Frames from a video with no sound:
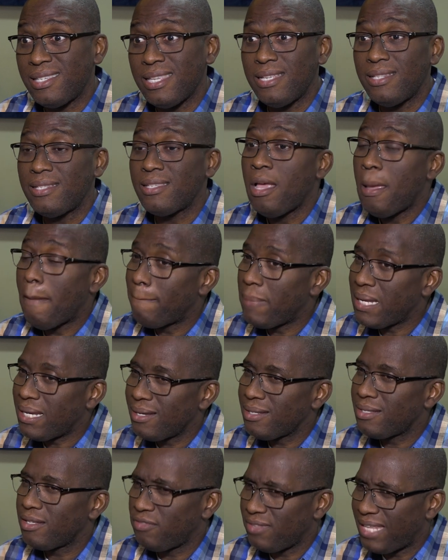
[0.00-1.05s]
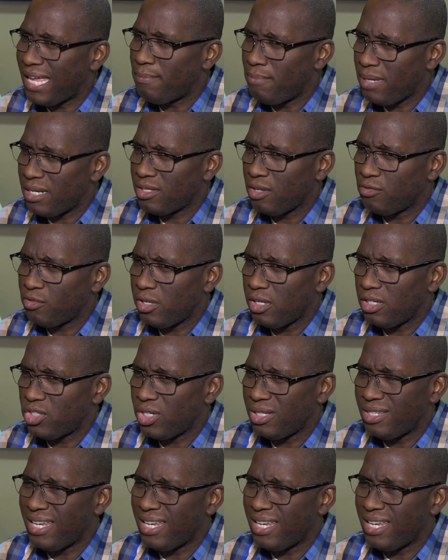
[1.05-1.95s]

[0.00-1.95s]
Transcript: is because of that mix of culture.